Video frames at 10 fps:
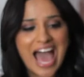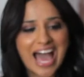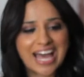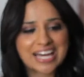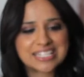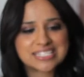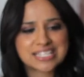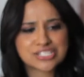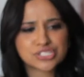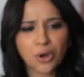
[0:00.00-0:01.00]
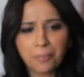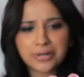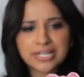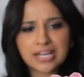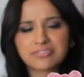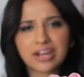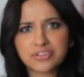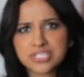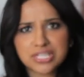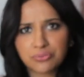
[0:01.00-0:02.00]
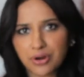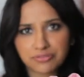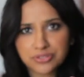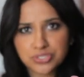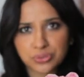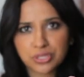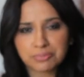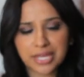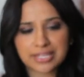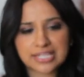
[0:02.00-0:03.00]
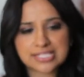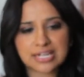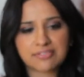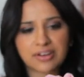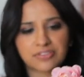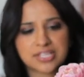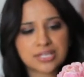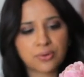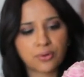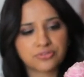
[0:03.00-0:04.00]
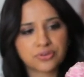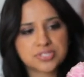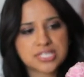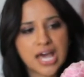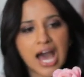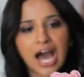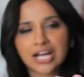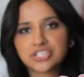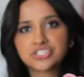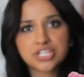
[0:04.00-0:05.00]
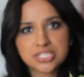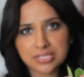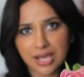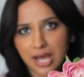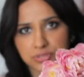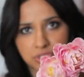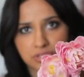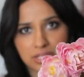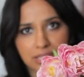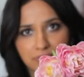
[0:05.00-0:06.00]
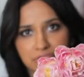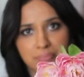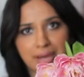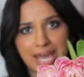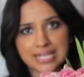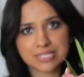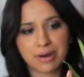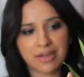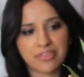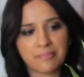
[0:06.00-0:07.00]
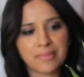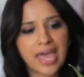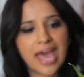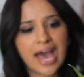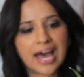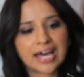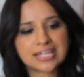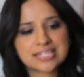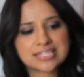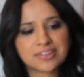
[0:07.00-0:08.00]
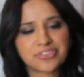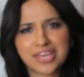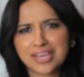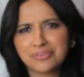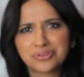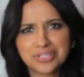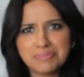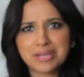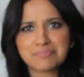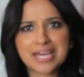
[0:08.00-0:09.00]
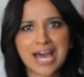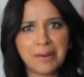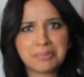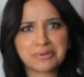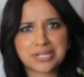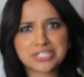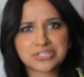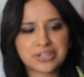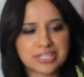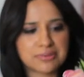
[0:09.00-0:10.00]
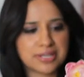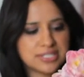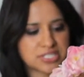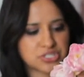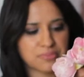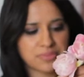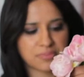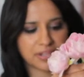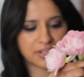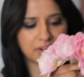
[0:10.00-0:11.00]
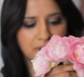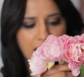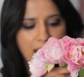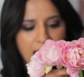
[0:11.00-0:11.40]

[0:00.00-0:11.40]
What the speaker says: And it's so pretty. I've never seen a ruffled tulip like this, and I found these at Whole Foods. I just absolutely loved them. I had to buy them, and they really make me happy when I just look at them. I need to trim them a little.